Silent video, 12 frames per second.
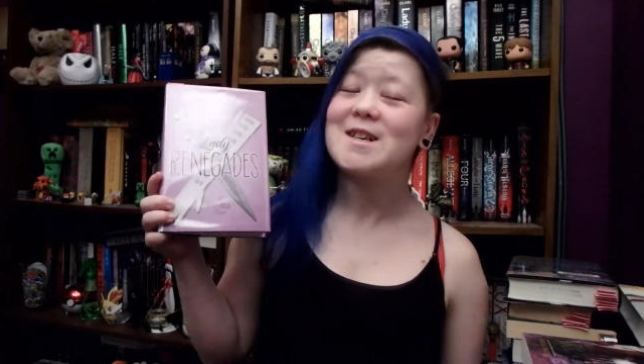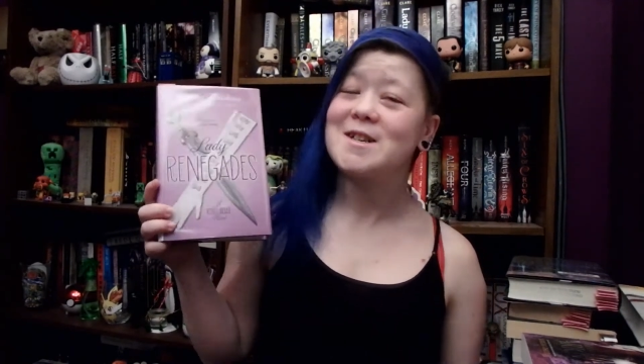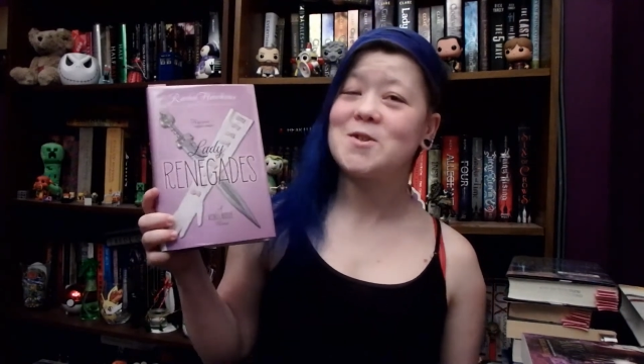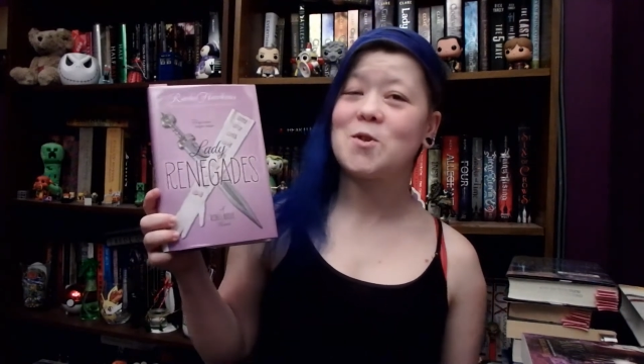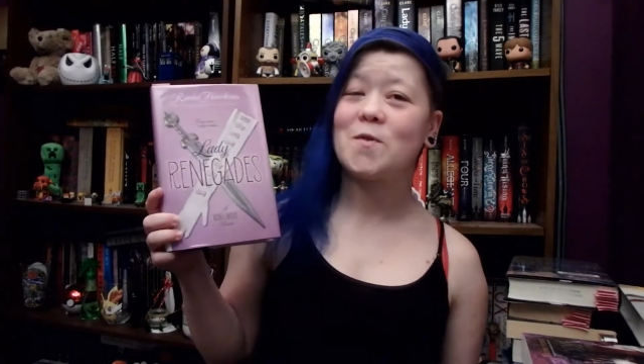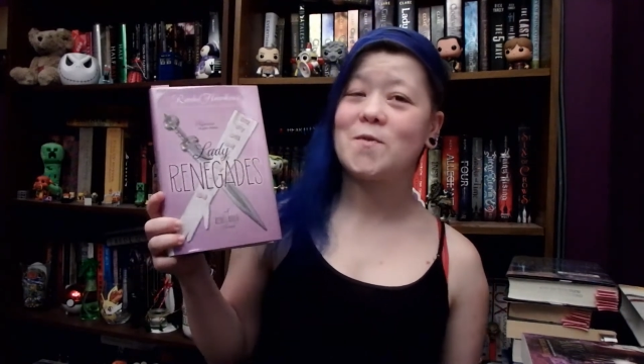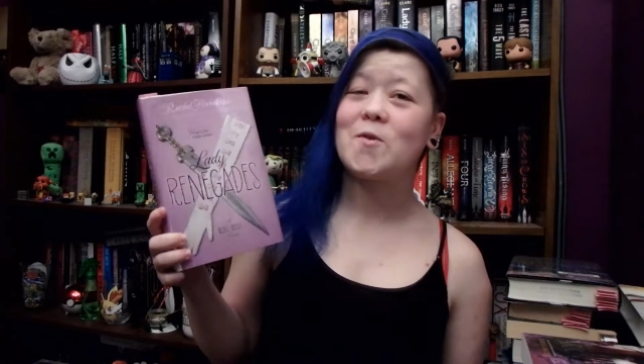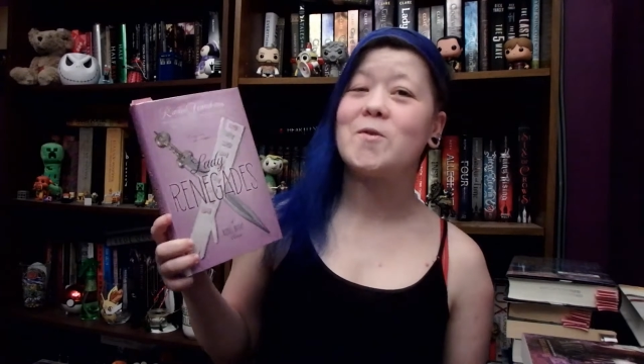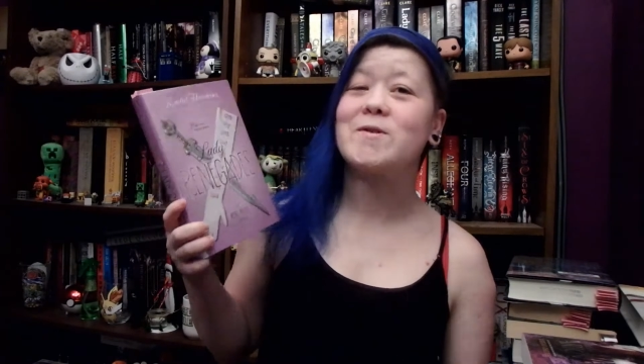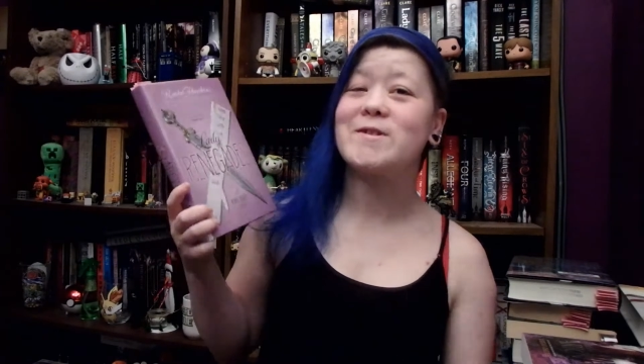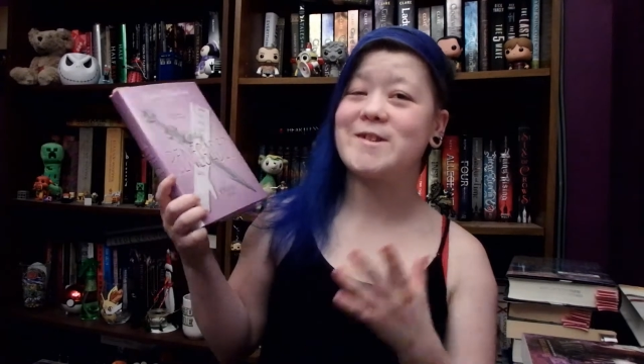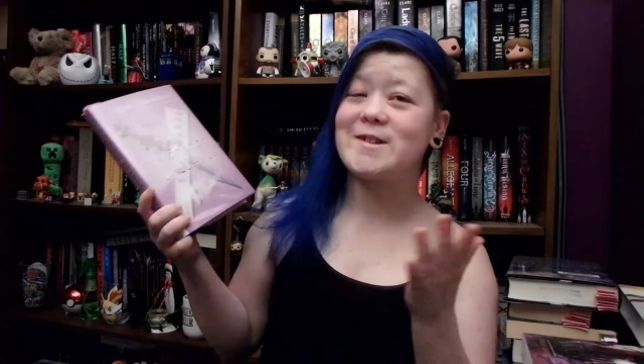So, of
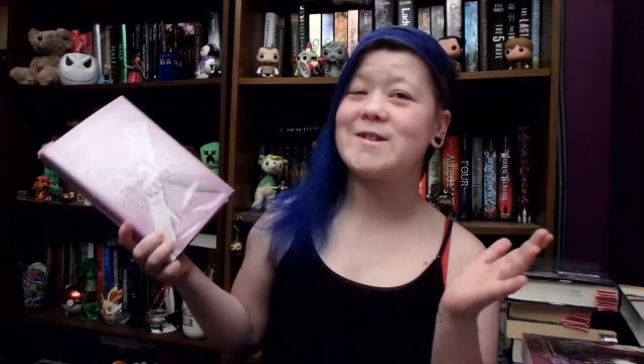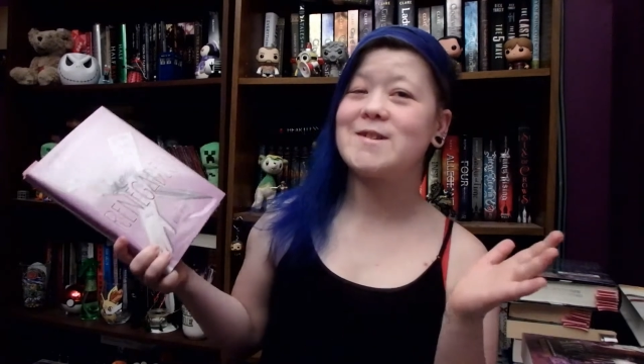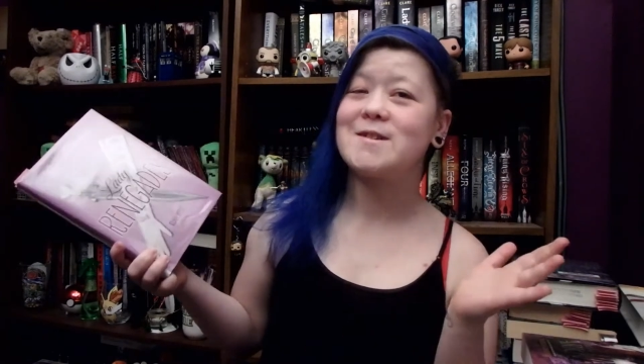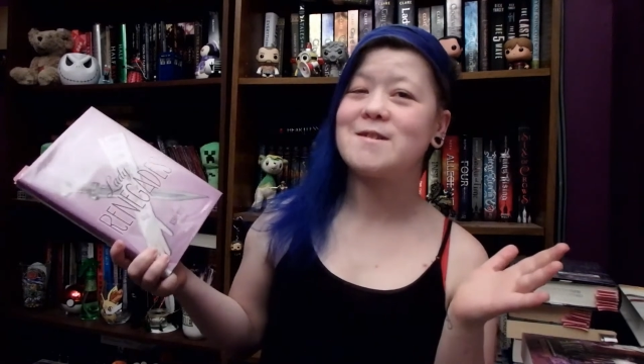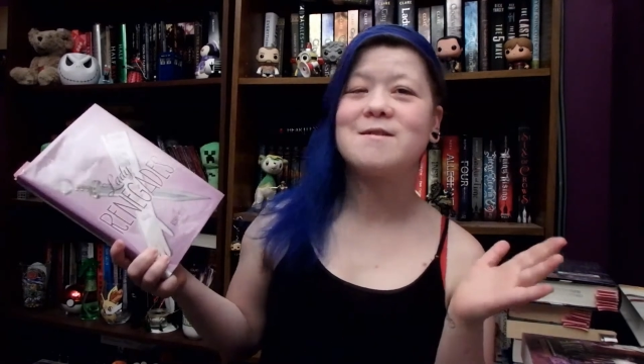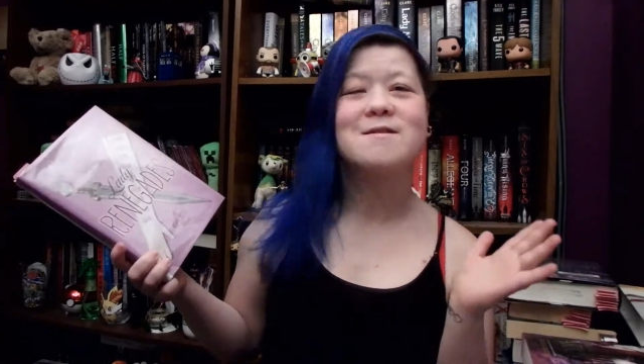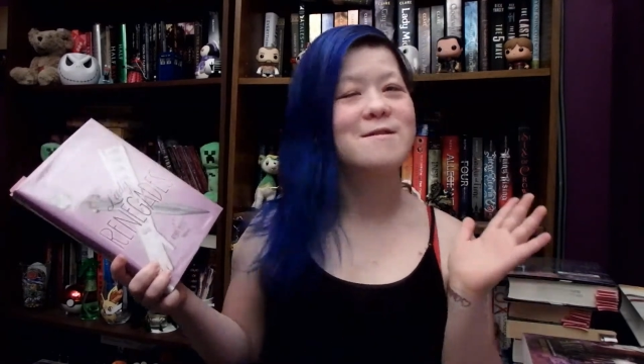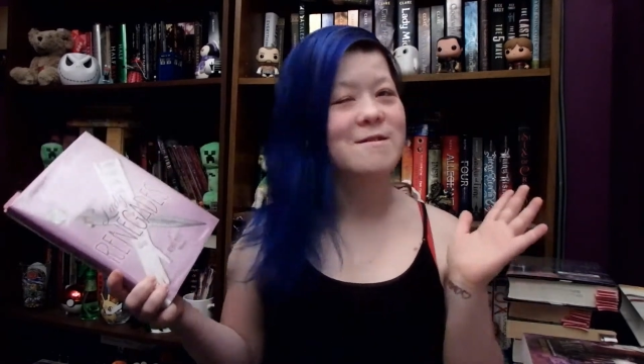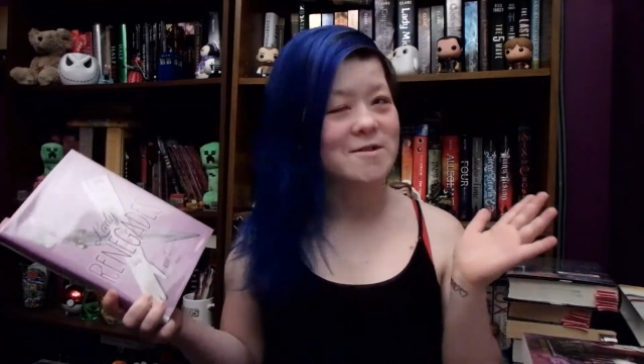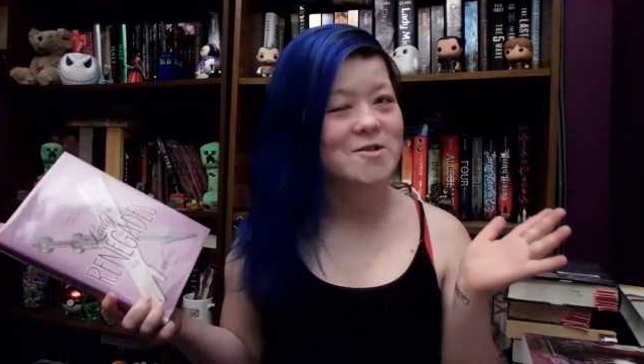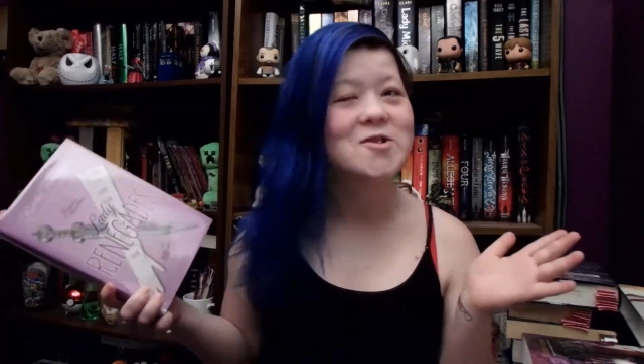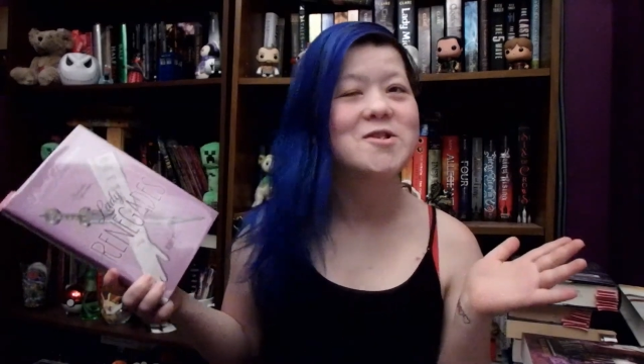course,
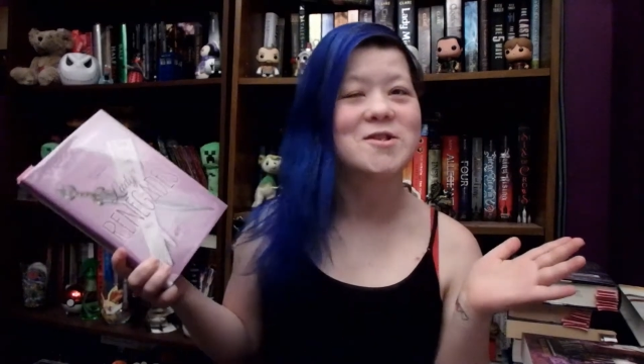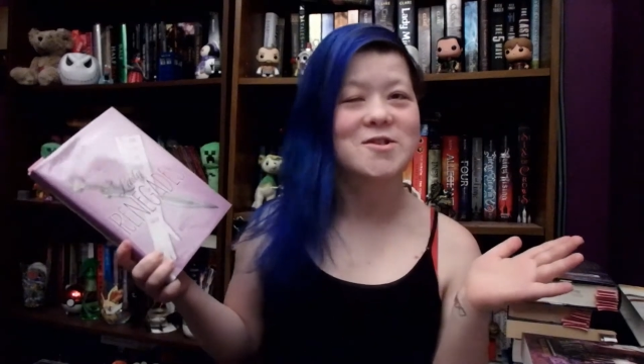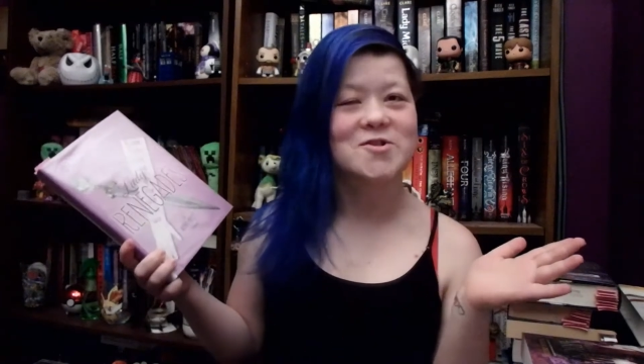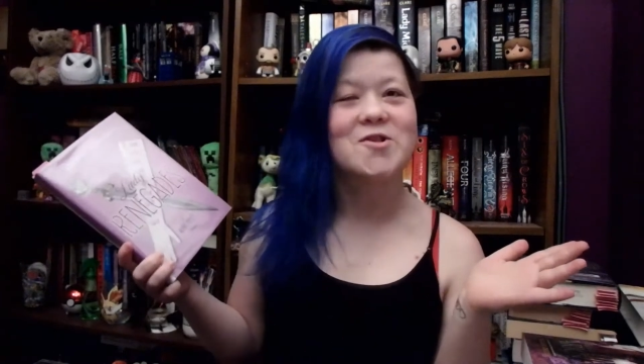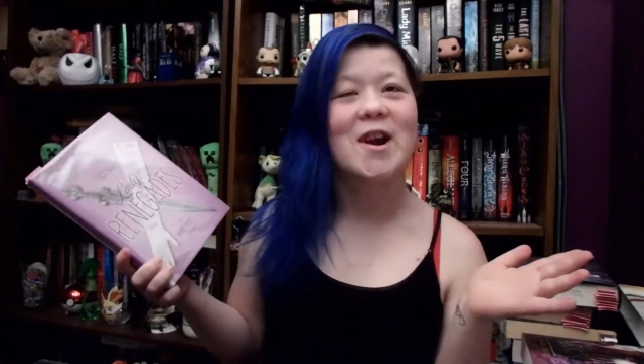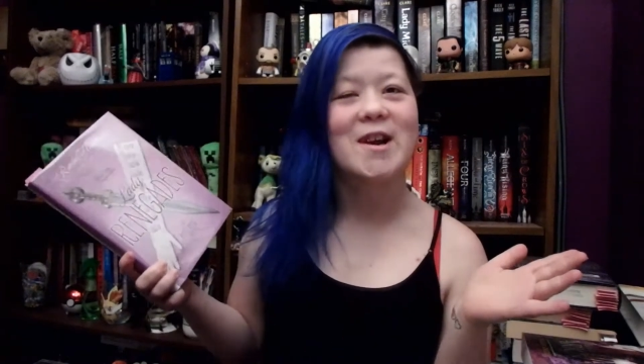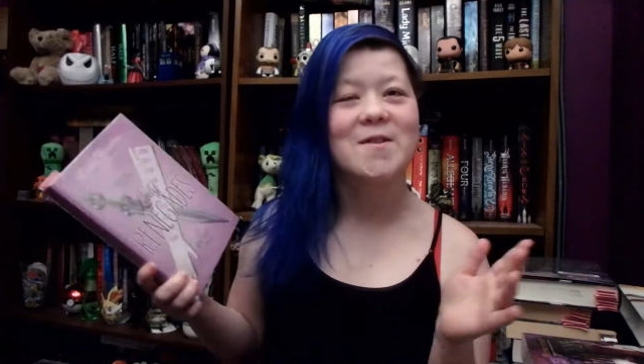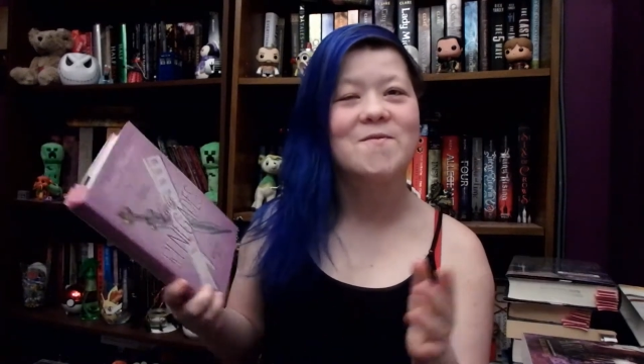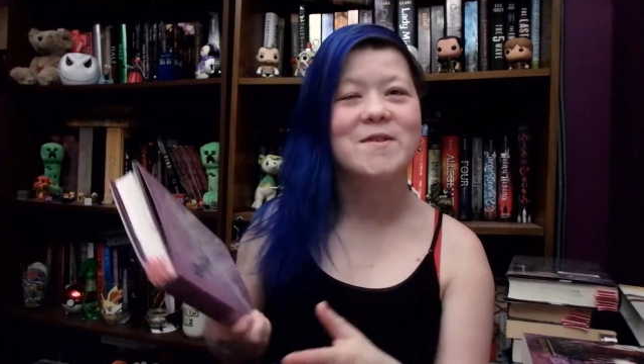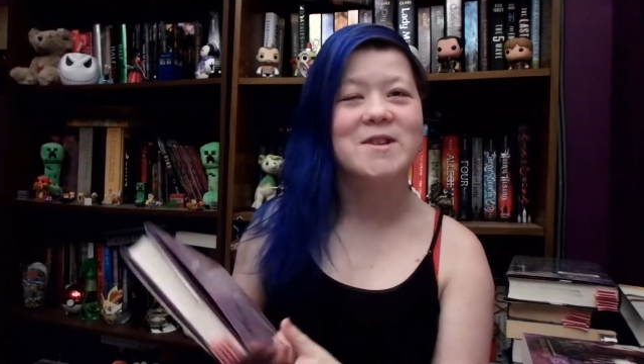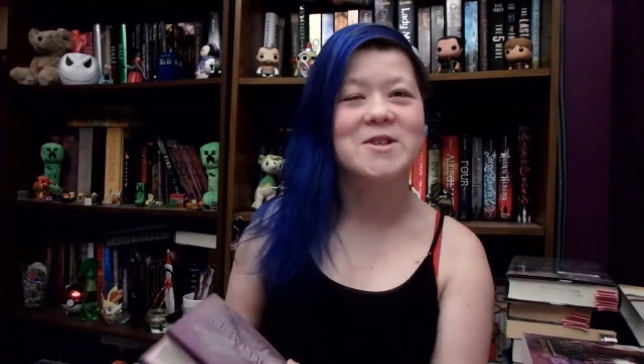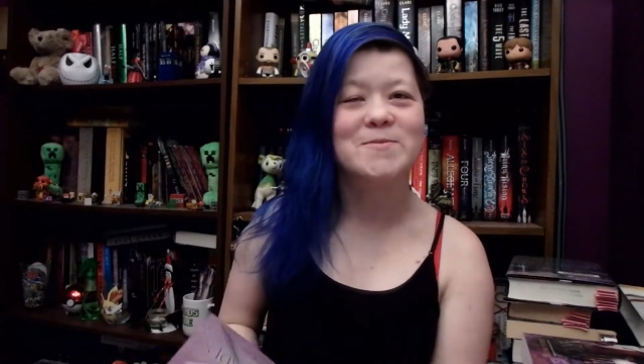trying to
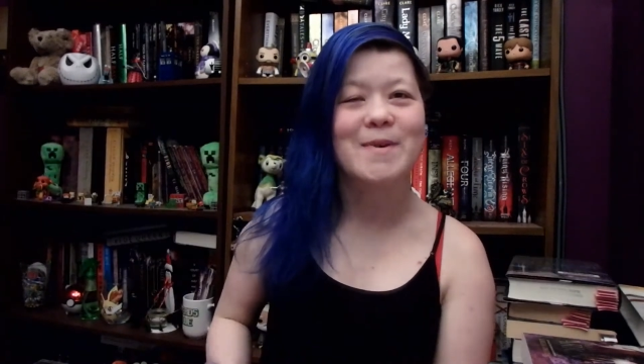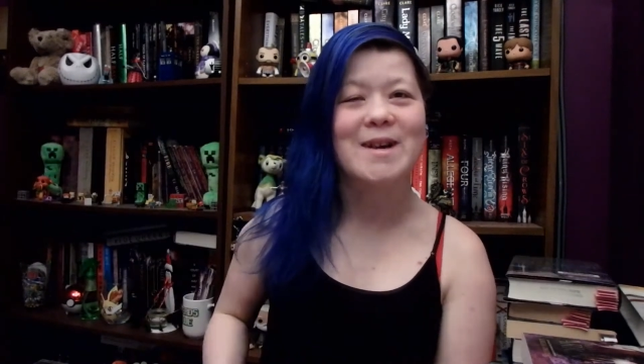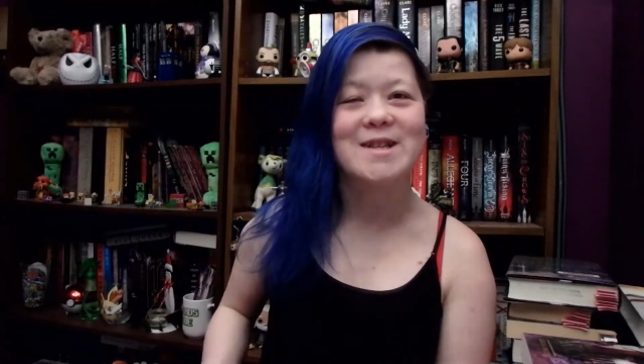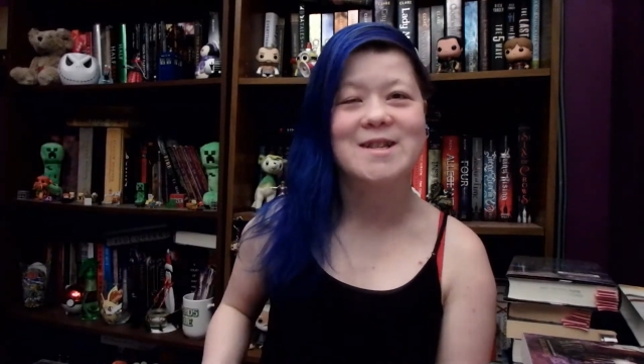finish my